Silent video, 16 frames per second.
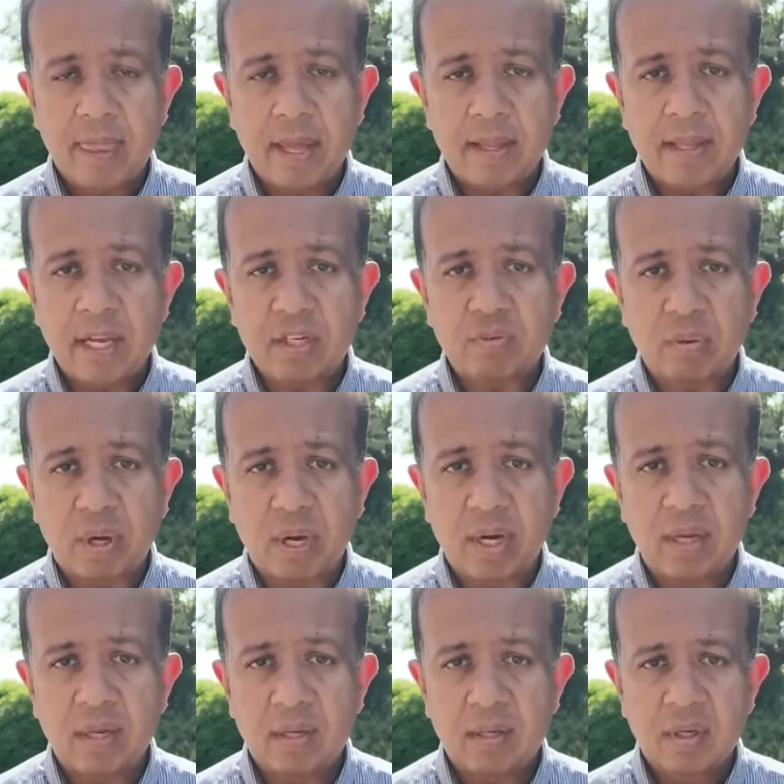And that's
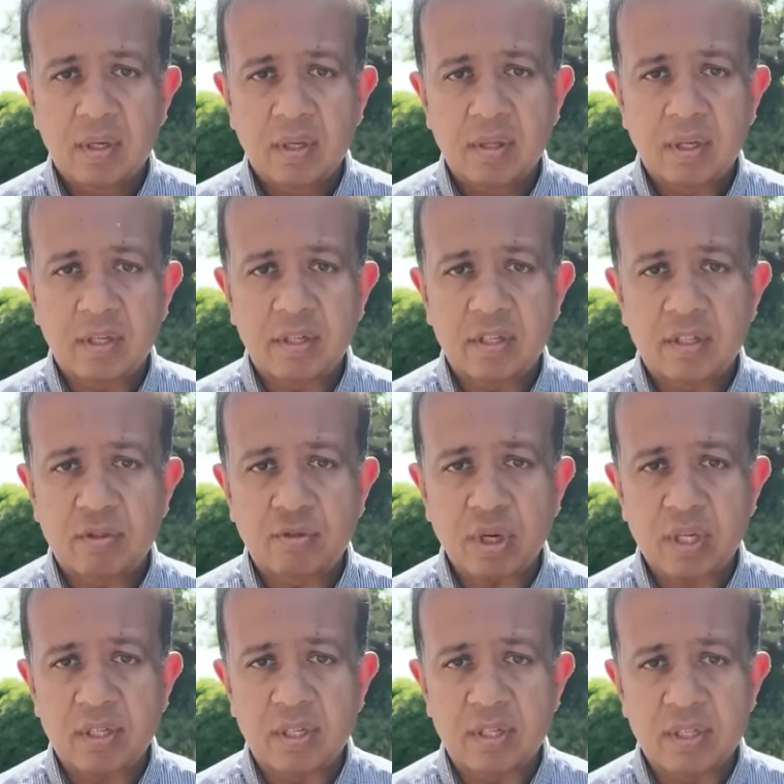why the
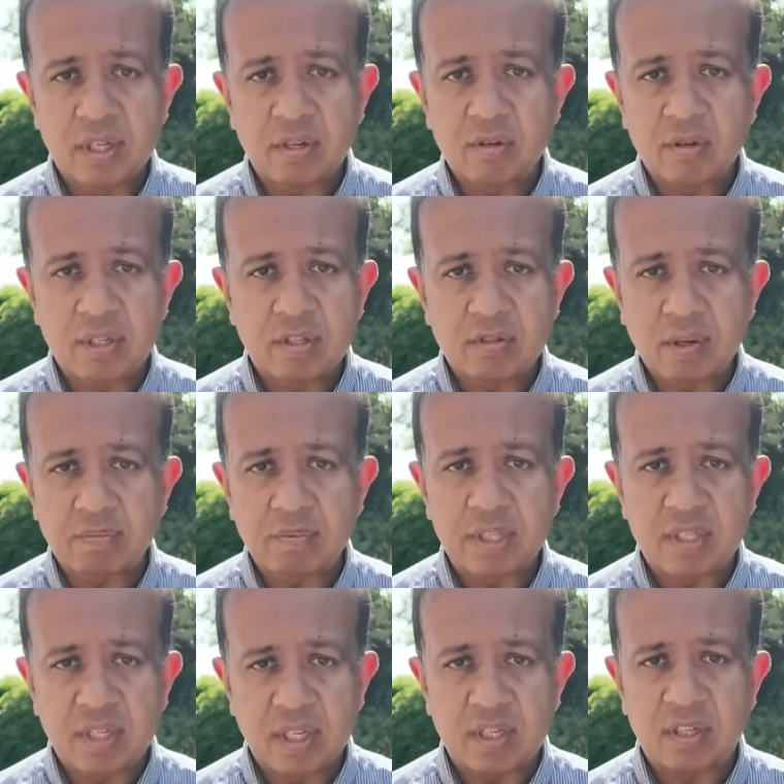destructors, they're not
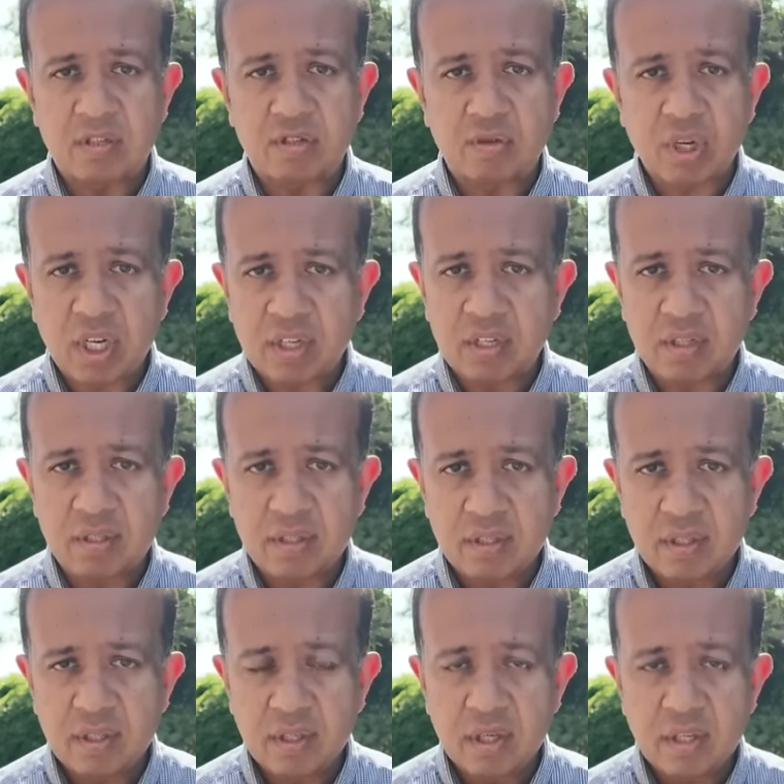disruptors, they're destructors.
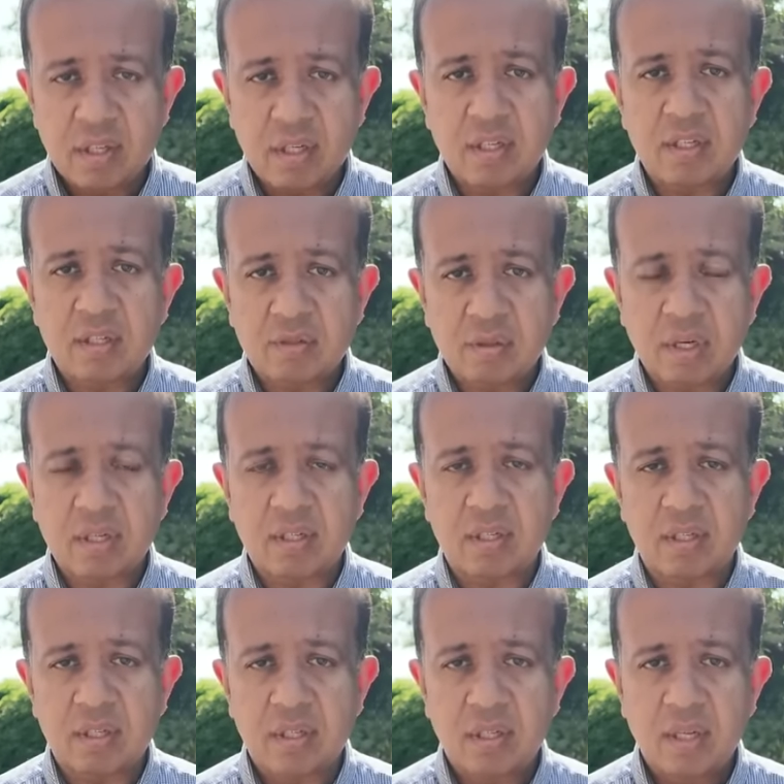The
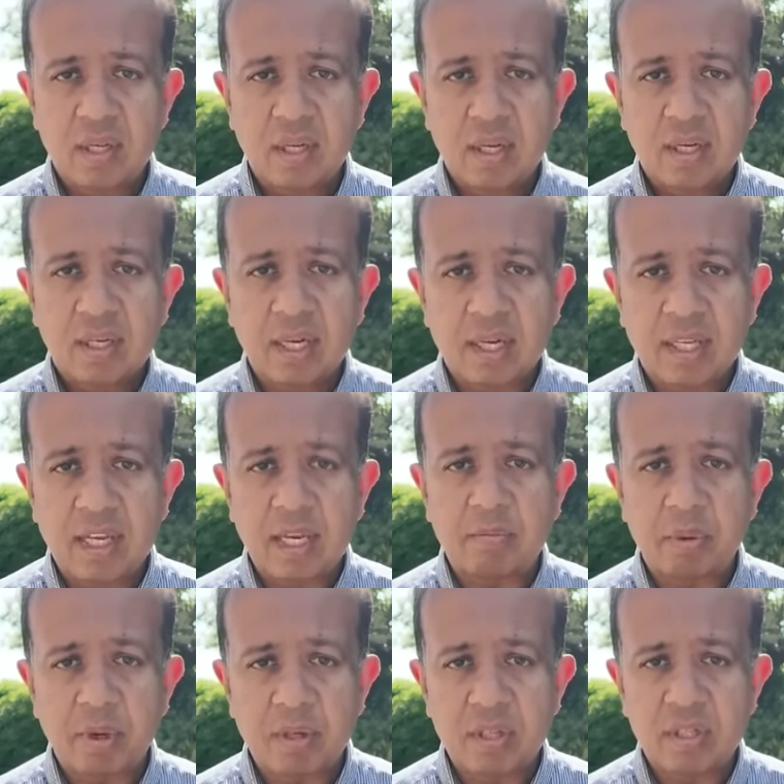destructors can
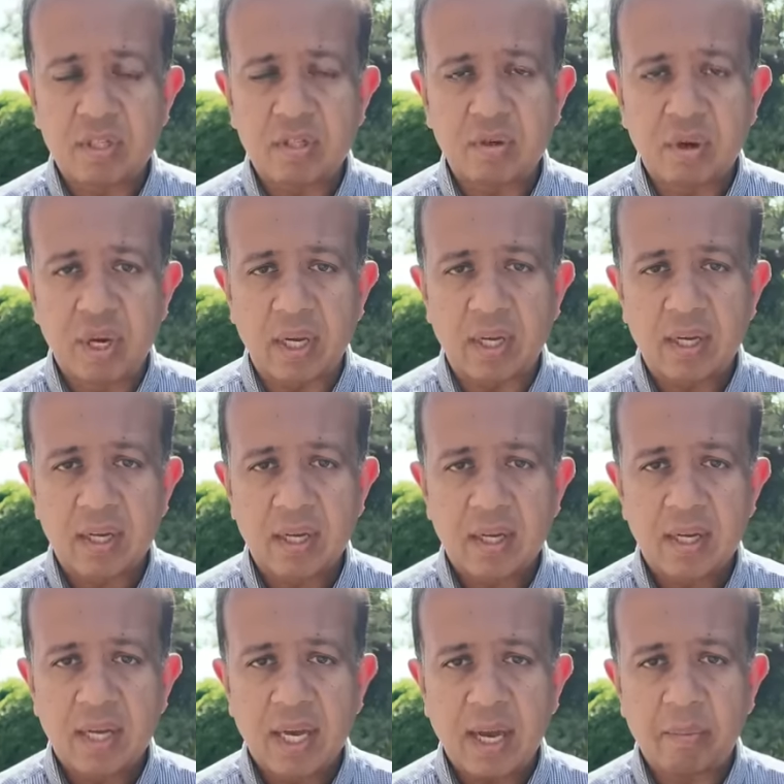keep on destroying
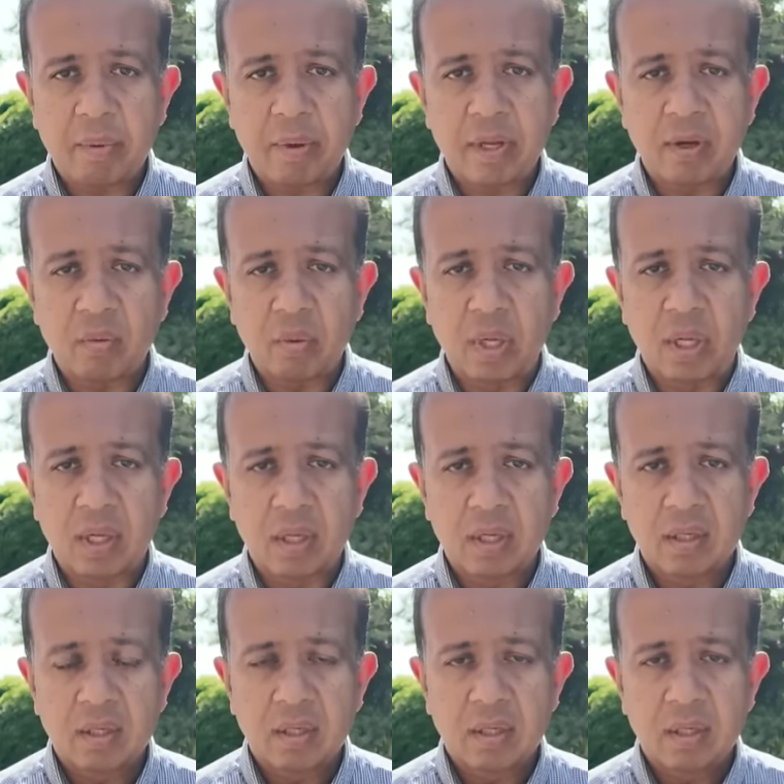happily at will,
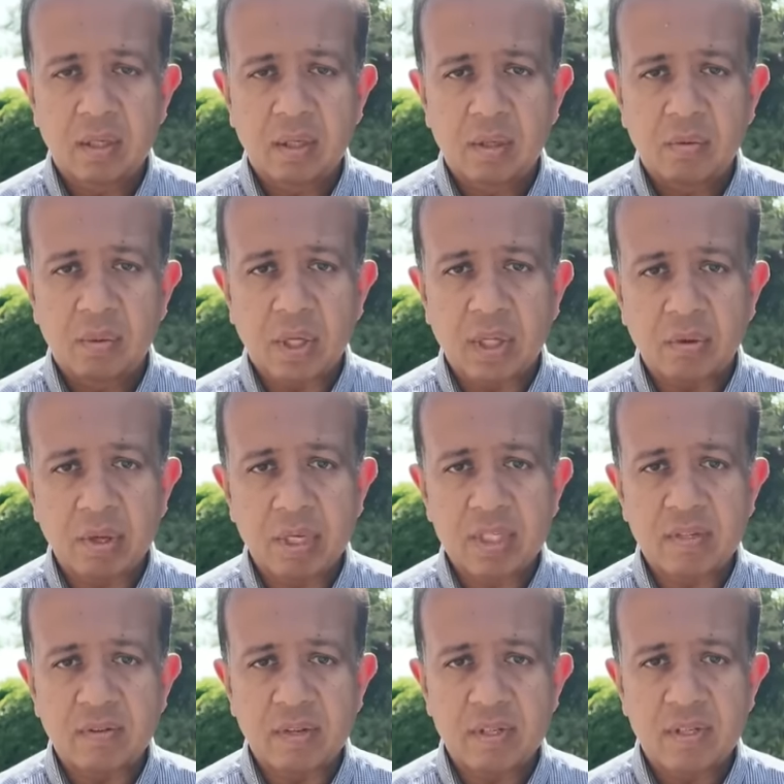while the
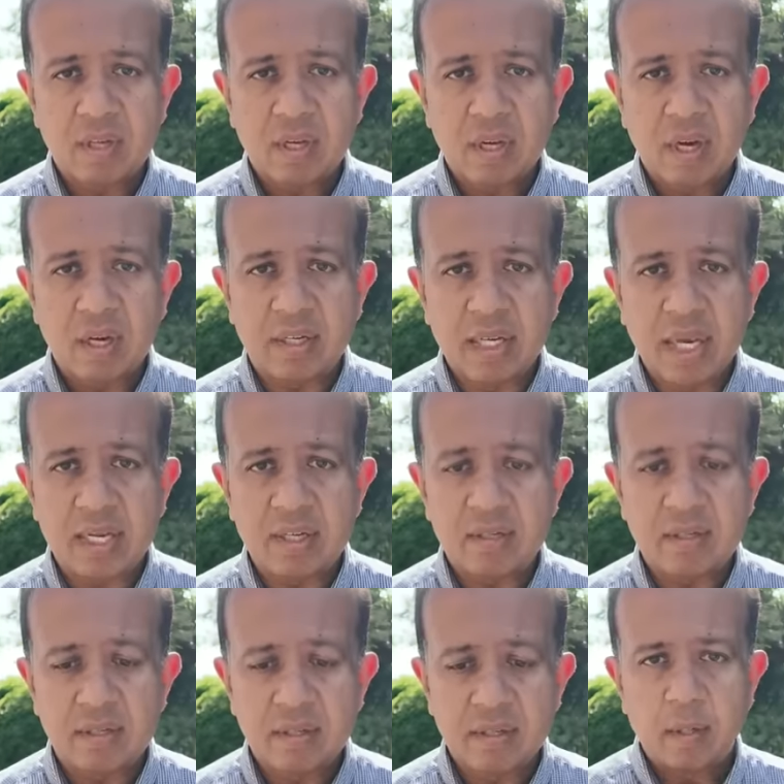rest of us are
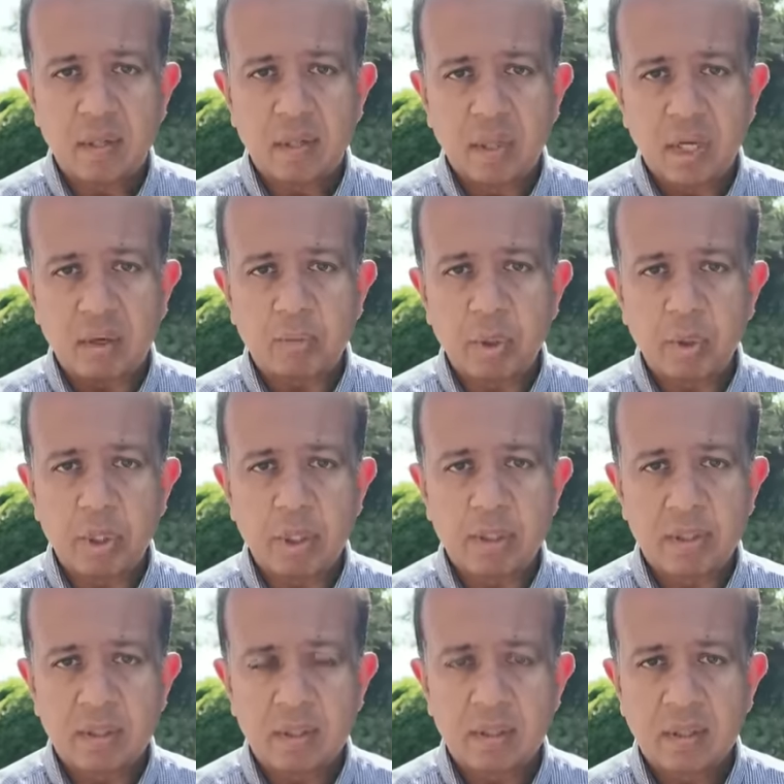dazed and
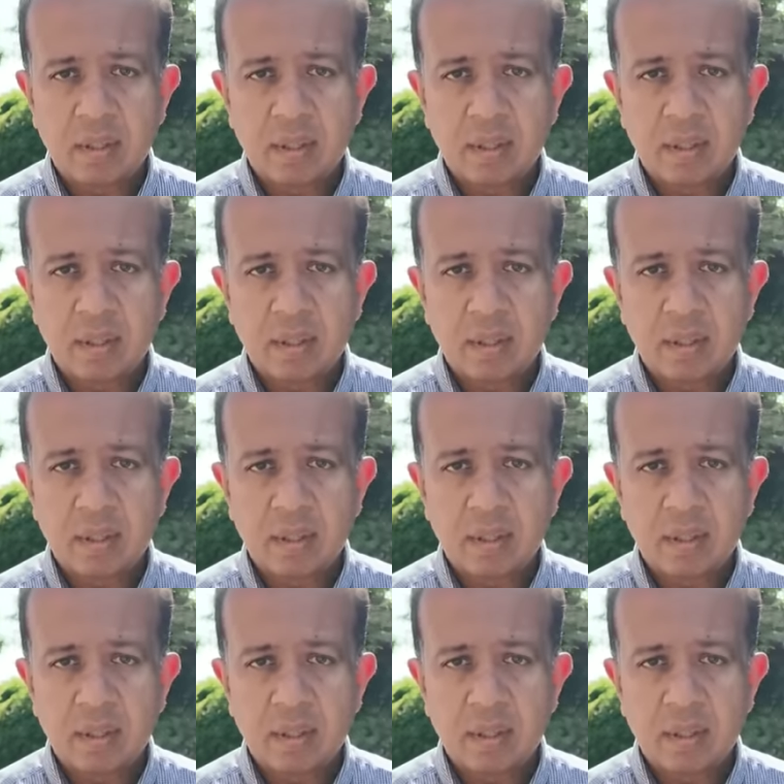bewildered.